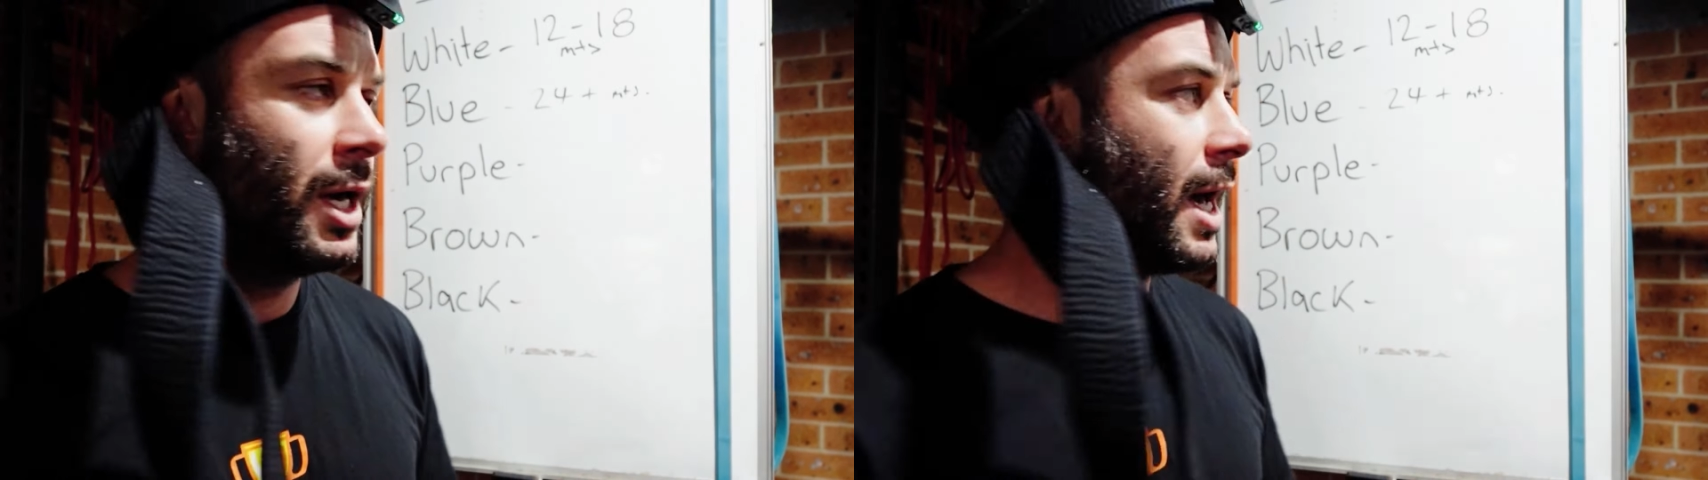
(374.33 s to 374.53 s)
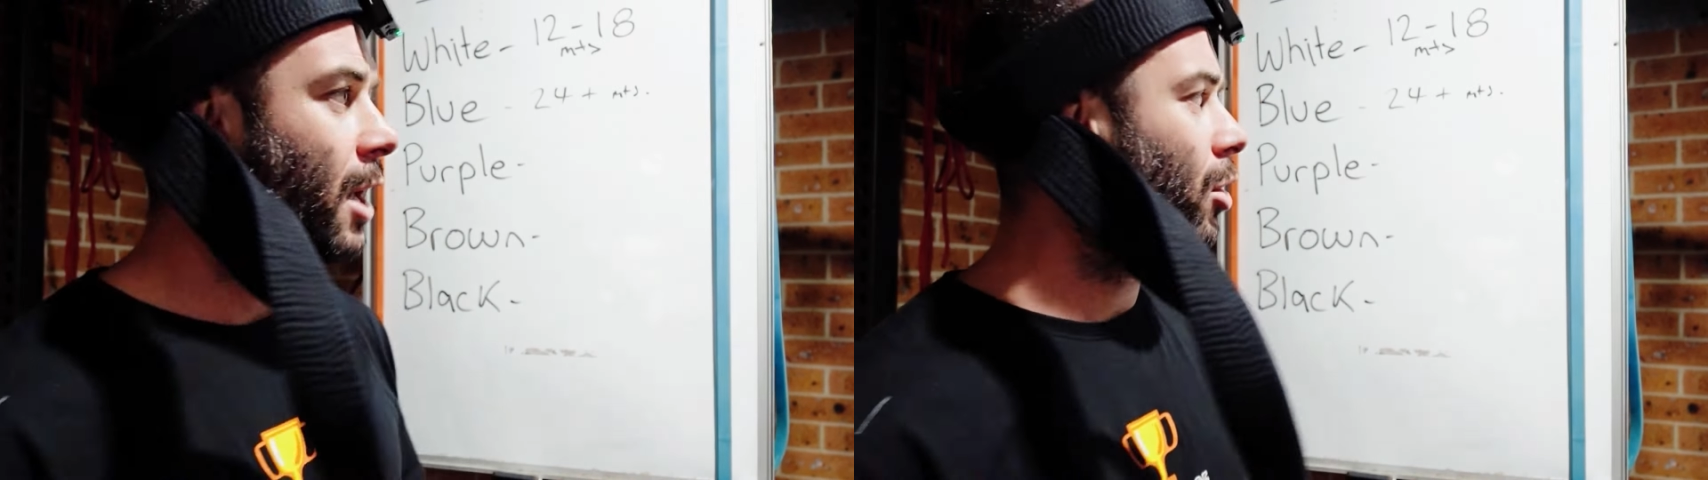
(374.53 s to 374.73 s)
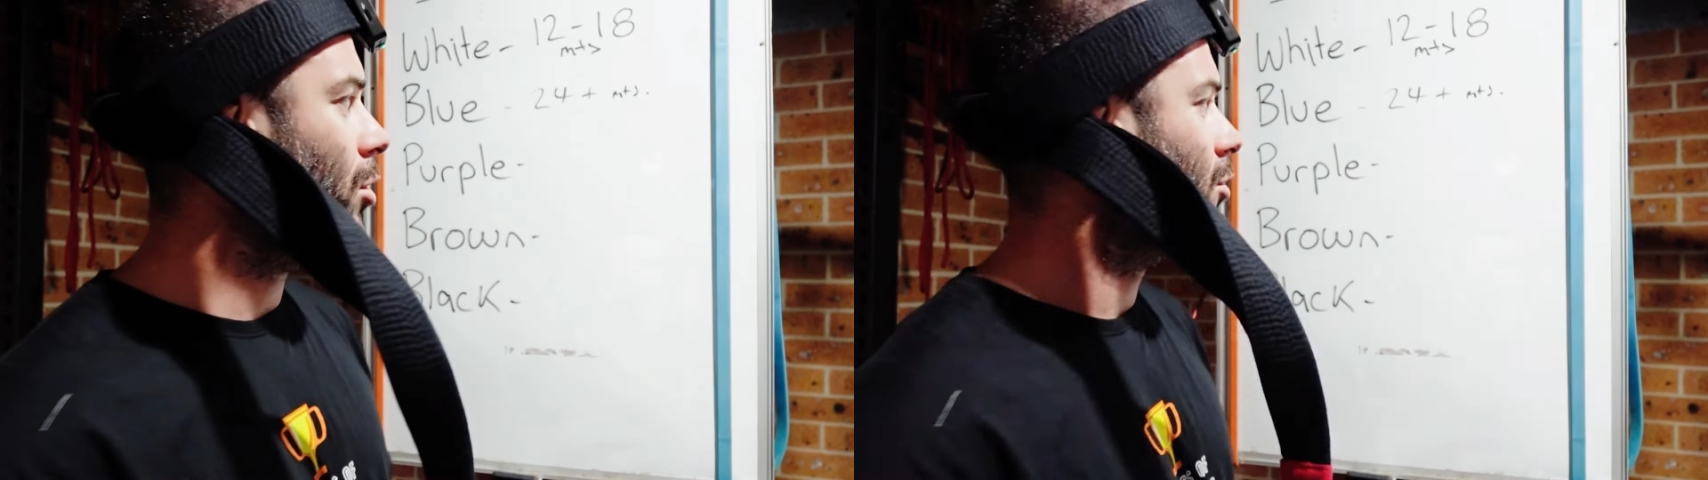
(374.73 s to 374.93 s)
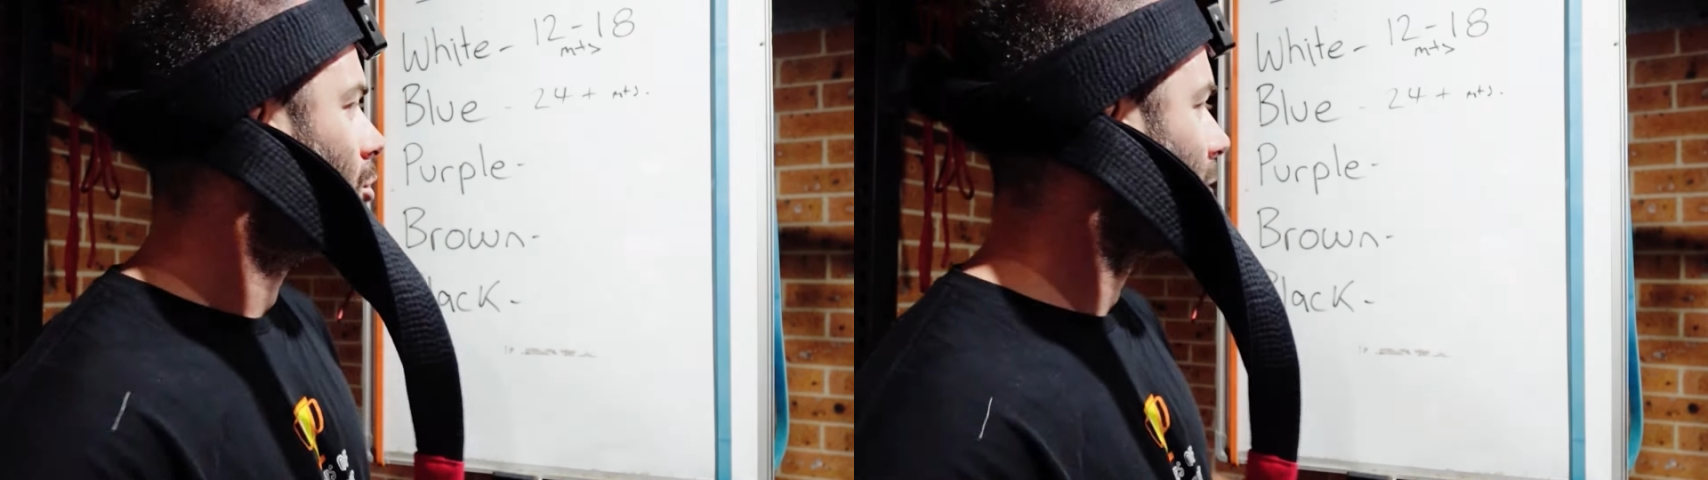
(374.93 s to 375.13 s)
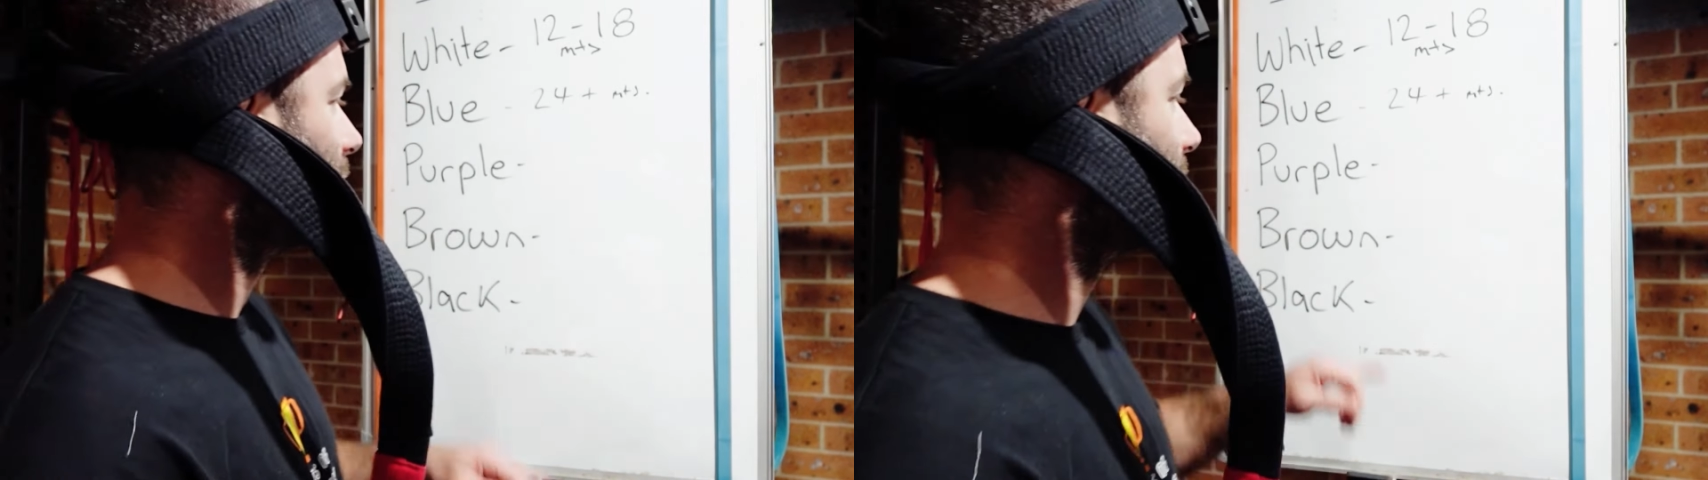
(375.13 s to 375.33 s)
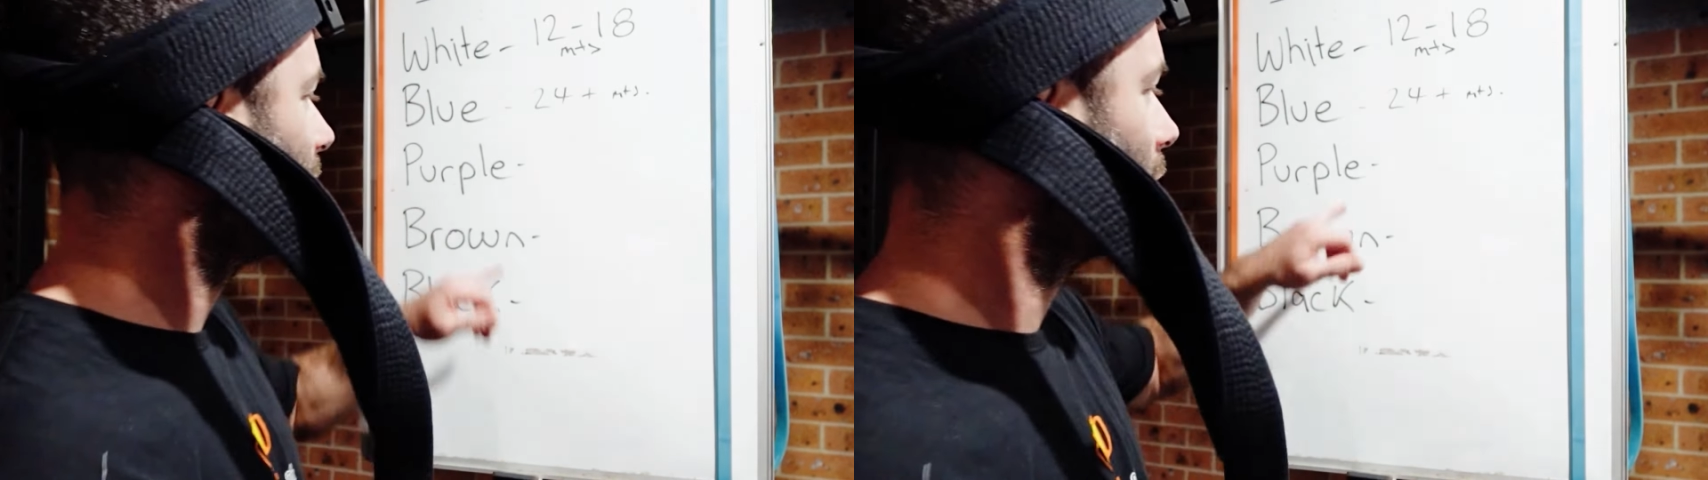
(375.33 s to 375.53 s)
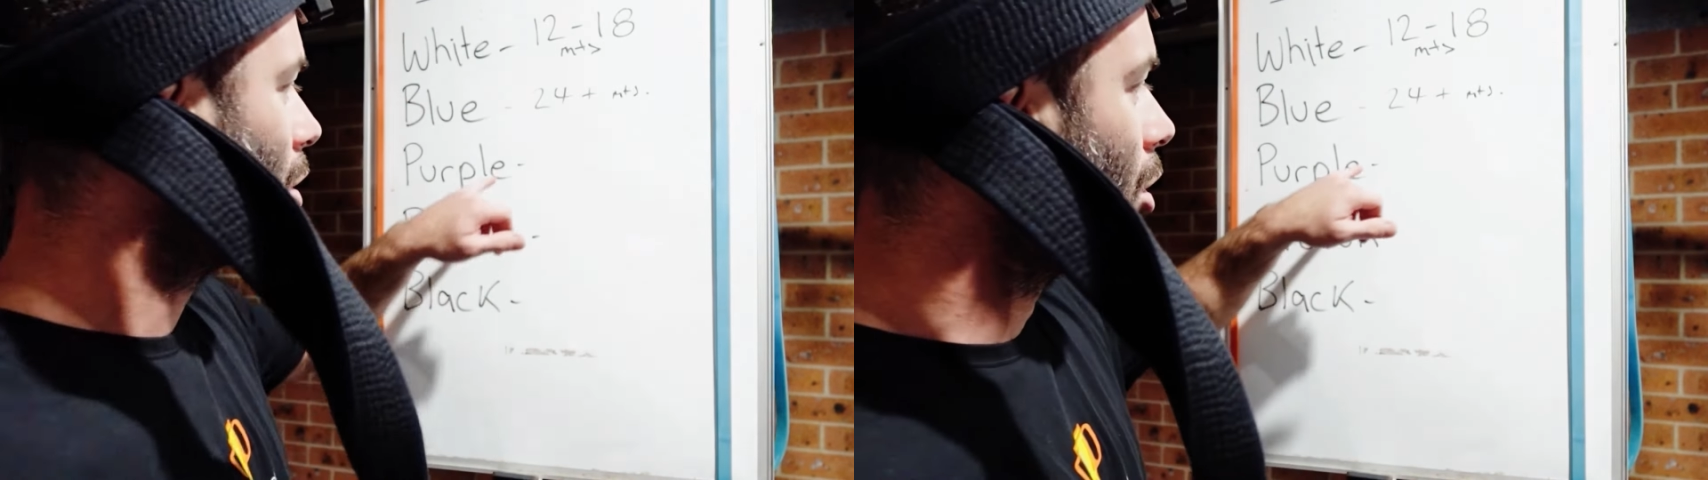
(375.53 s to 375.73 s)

How long do we sit